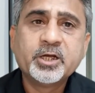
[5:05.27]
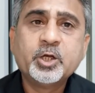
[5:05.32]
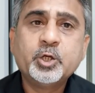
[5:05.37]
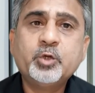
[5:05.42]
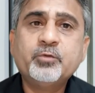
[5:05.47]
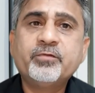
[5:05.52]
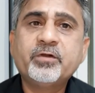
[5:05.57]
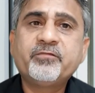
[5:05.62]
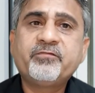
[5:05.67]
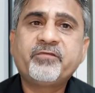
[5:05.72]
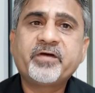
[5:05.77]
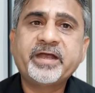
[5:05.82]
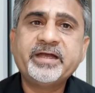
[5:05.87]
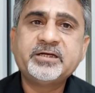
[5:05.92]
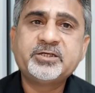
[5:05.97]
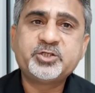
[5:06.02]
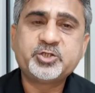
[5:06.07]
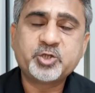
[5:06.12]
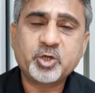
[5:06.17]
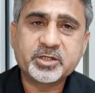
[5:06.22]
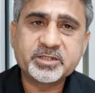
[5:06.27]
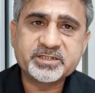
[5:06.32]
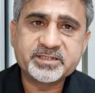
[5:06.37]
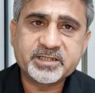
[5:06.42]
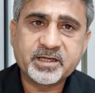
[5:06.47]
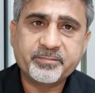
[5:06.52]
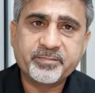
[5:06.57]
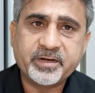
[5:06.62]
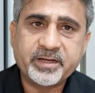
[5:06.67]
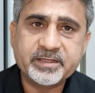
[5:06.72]
You will find short
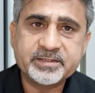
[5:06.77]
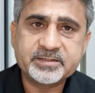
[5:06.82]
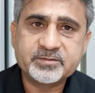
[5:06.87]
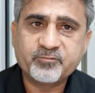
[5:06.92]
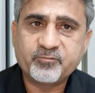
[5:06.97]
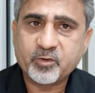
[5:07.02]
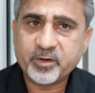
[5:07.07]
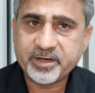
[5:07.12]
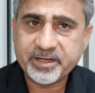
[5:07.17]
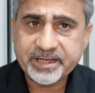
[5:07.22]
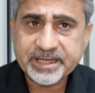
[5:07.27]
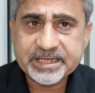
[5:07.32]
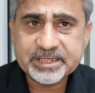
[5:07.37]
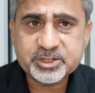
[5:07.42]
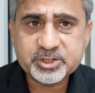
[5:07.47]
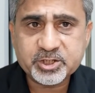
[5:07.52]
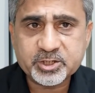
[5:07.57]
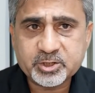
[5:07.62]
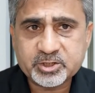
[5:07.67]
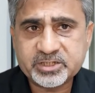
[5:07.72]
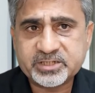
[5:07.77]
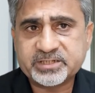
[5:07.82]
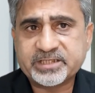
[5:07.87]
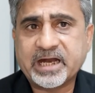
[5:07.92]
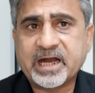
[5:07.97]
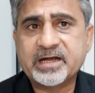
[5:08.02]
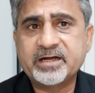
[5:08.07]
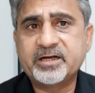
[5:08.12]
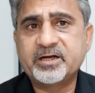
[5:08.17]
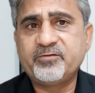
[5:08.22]
summaries for each
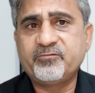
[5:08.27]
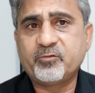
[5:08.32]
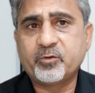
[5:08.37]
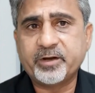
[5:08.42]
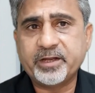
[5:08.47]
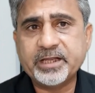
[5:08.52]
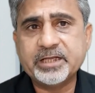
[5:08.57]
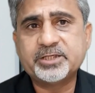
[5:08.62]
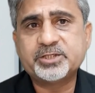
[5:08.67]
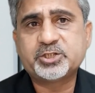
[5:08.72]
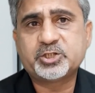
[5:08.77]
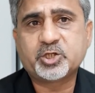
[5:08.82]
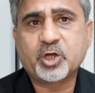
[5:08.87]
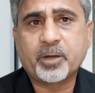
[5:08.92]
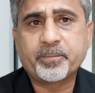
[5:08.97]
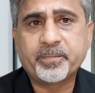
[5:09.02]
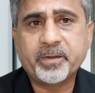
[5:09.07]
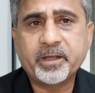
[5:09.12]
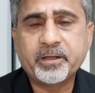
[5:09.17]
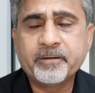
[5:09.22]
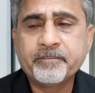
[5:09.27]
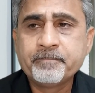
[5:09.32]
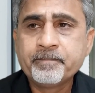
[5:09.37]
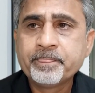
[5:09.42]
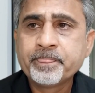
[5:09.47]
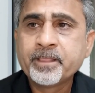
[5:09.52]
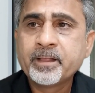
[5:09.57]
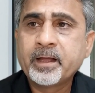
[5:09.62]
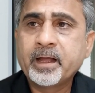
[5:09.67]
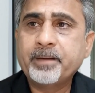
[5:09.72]
standard, for each topic.
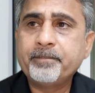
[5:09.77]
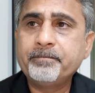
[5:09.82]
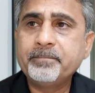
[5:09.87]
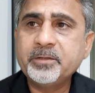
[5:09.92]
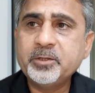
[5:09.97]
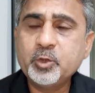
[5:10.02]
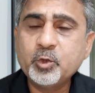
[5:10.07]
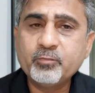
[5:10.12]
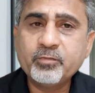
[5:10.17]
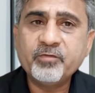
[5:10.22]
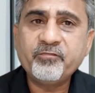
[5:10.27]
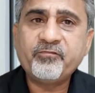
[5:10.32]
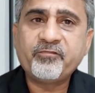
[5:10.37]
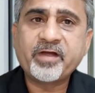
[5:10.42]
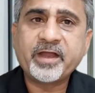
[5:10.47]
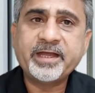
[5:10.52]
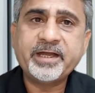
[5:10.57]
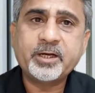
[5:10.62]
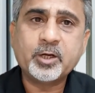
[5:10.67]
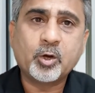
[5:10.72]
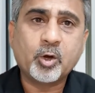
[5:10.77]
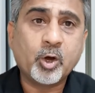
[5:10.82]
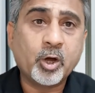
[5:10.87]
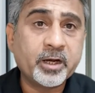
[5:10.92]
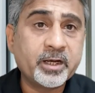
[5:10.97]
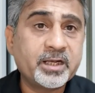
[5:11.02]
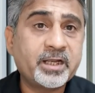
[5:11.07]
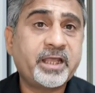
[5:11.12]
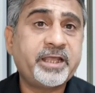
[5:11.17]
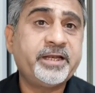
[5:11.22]
You will find
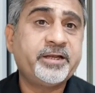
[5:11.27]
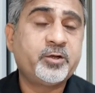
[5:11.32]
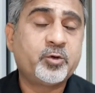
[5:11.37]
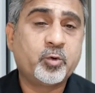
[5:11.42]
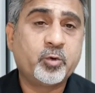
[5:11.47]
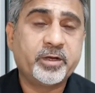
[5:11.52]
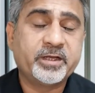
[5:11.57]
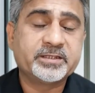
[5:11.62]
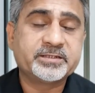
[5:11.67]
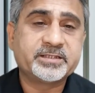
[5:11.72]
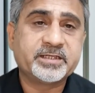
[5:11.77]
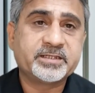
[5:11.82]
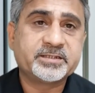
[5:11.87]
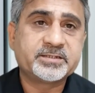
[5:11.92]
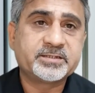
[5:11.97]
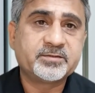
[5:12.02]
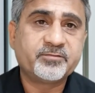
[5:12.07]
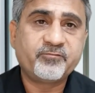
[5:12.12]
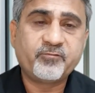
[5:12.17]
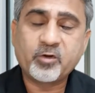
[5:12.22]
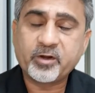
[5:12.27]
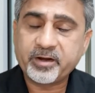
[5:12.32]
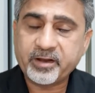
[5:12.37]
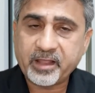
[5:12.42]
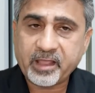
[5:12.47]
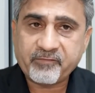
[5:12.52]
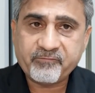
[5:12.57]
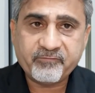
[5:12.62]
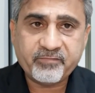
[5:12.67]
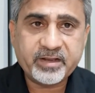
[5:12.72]
online quizzes for
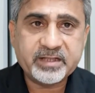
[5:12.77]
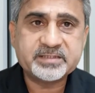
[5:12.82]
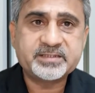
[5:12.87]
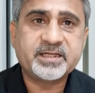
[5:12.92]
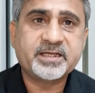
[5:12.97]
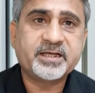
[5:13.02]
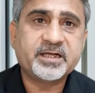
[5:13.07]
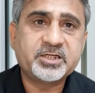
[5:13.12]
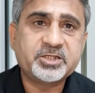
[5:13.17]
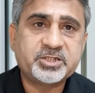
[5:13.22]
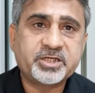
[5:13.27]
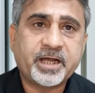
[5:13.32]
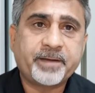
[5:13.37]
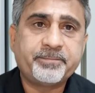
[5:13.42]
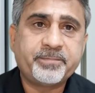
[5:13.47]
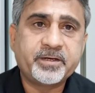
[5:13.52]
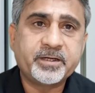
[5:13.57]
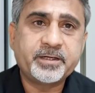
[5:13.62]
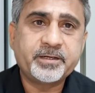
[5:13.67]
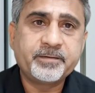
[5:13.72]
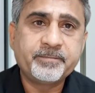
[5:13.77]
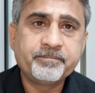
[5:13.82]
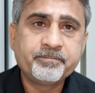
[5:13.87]
every single chapter.